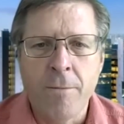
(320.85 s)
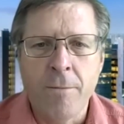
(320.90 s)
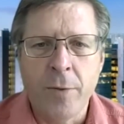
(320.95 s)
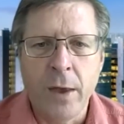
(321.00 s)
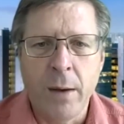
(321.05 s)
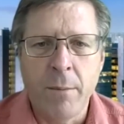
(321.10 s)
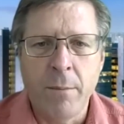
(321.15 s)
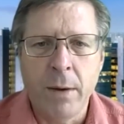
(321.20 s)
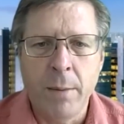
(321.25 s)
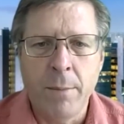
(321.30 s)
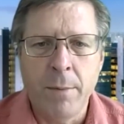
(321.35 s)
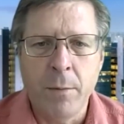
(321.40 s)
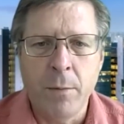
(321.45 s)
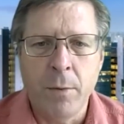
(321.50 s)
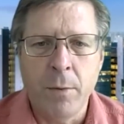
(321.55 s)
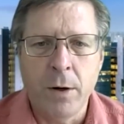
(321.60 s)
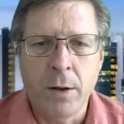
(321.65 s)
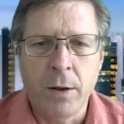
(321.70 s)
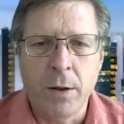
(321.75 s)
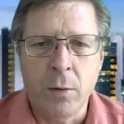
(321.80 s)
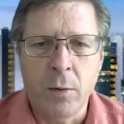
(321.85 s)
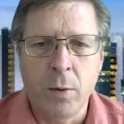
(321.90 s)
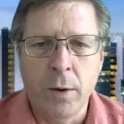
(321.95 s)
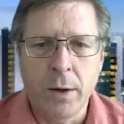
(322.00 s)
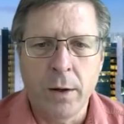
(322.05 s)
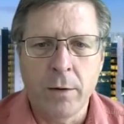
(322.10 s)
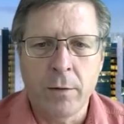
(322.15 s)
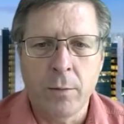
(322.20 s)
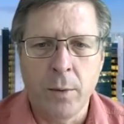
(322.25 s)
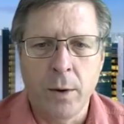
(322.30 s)
that may be one of the
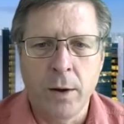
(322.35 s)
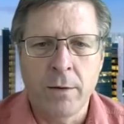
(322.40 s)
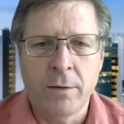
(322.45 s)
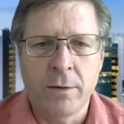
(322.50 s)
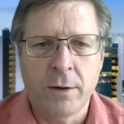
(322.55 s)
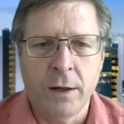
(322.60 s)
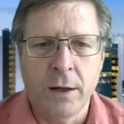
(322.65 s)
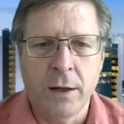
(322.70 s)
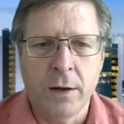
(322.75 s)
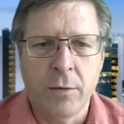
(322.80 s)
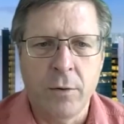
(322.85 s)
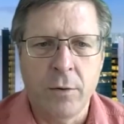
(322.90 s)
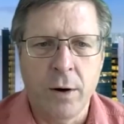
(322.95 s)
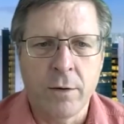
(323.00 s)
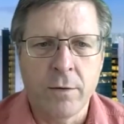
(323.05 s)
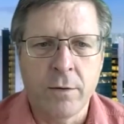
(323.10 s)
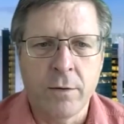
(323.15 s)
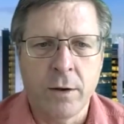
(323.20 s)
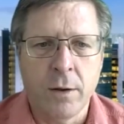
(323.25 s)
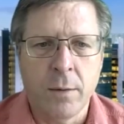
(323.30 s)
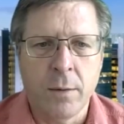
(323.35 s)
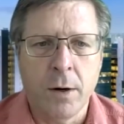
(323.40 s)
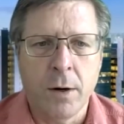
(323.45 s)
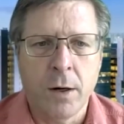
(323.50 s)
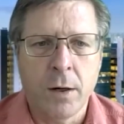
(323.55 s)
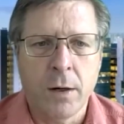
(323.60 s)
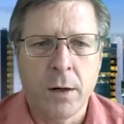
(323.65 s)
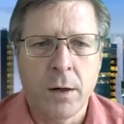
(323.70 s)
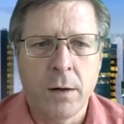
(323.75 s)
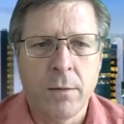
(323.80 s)
quickest ways to get drugs on the
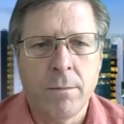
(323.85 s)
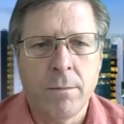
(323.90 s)
market.